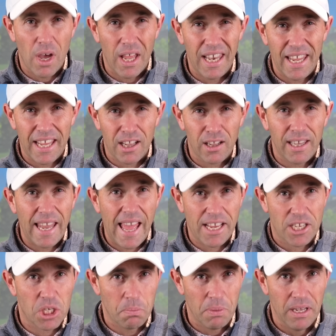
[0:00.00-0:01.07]
a little
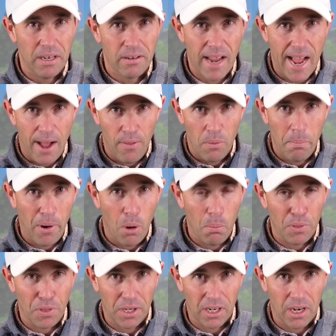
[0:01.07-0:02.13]
less spin out the bottom
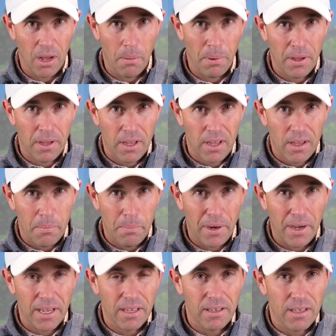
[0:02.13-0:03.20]
of the club,
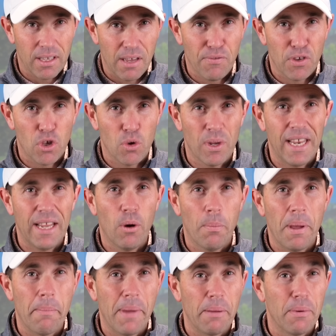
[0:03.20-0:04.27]
by giving you a little
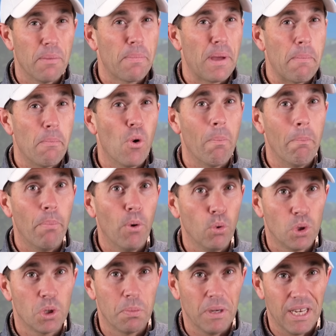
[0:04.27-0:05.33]
bit, maybe a bit more ball
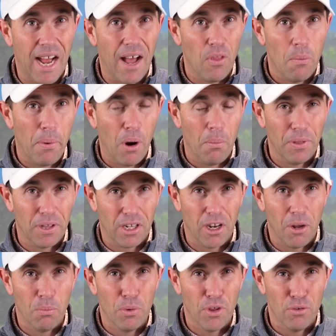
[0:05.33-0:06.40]
speed out the bottom of the
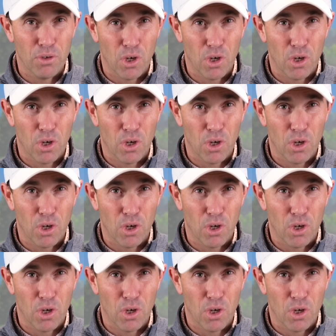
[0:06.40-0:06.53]
club with those